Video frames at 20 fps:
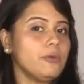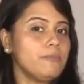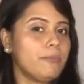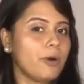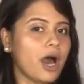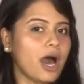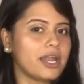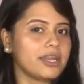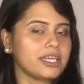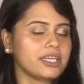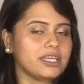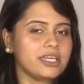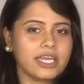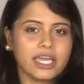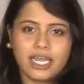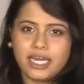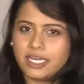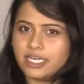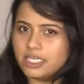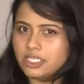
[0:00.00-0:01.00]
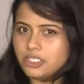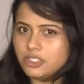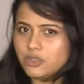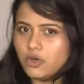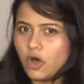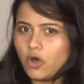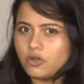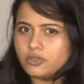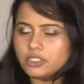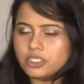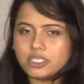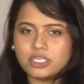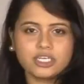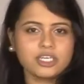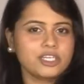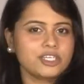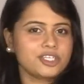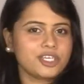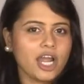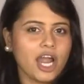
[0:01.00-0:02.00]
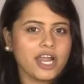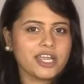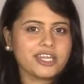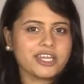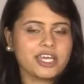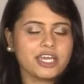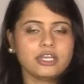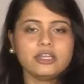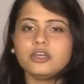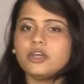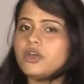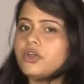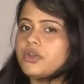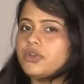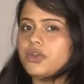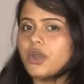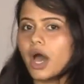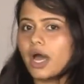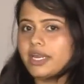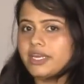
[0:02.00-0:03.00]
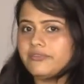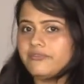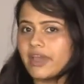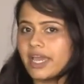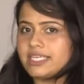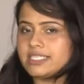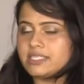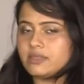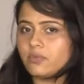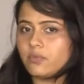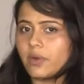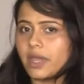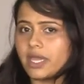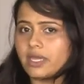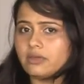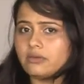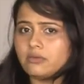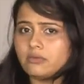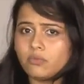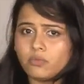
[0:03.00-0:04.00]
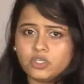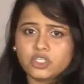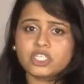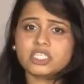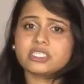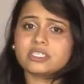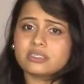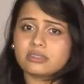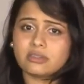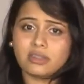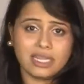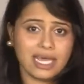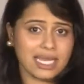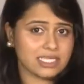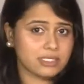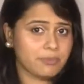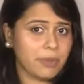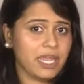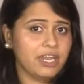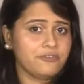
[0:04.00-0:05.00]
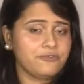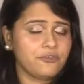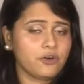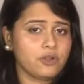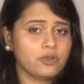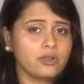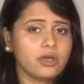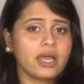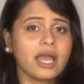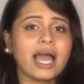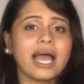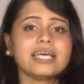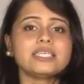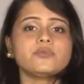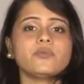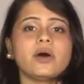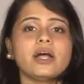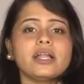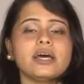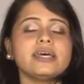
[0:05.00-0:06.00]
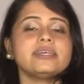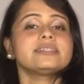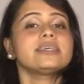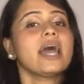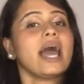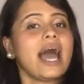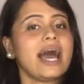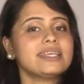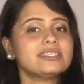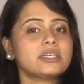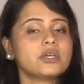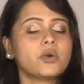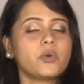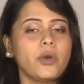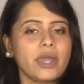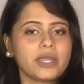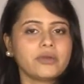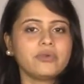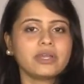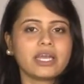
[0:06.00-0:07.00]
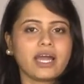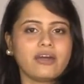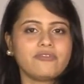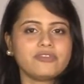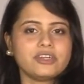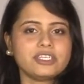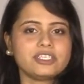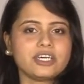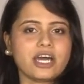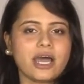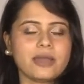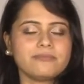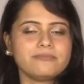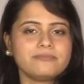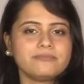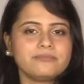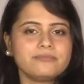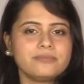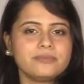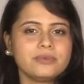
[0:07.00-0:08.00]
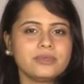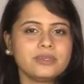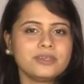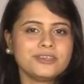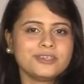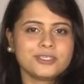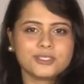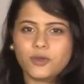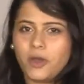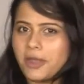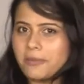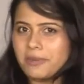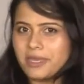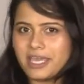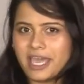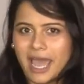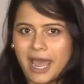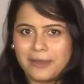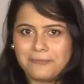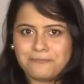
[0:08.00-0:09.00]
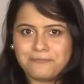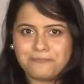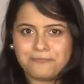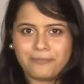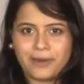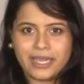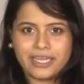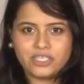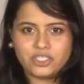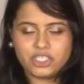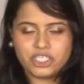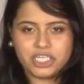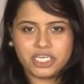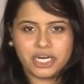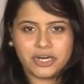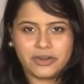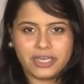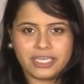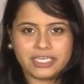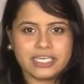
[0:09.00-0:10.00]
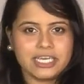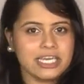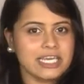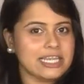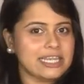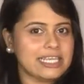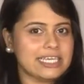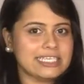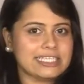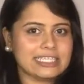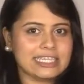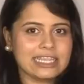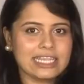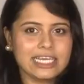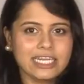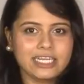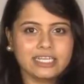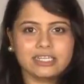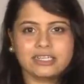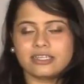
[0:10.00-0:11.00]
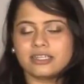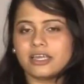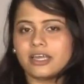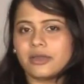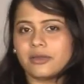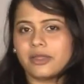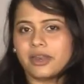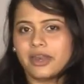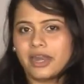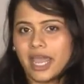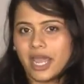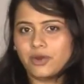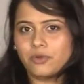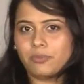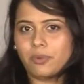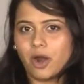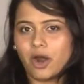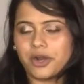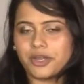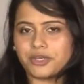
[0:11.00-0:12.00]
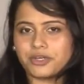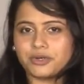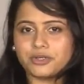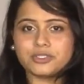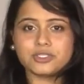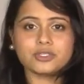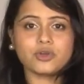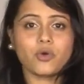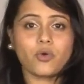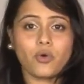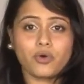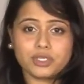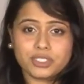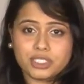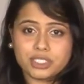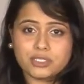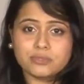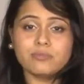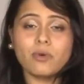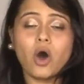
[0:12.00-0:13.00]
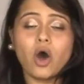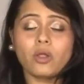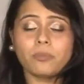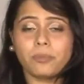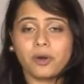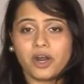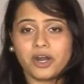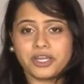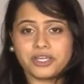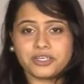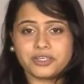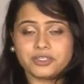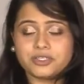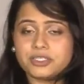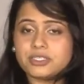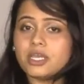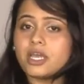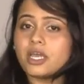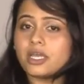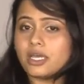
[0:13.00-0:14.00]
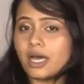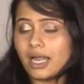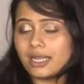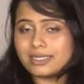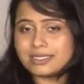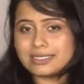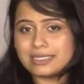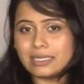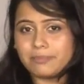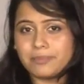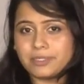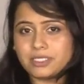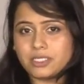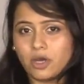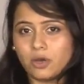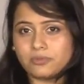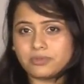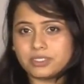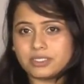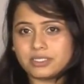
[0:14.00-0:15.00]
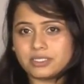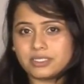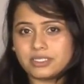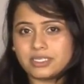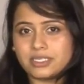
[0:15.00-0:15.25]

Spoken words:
body in a controlled, targeted, non-invasive way, which is less painful as well as has a quick recovery time. So I began by engineering these little nanoparticles or small particles called as liposomes.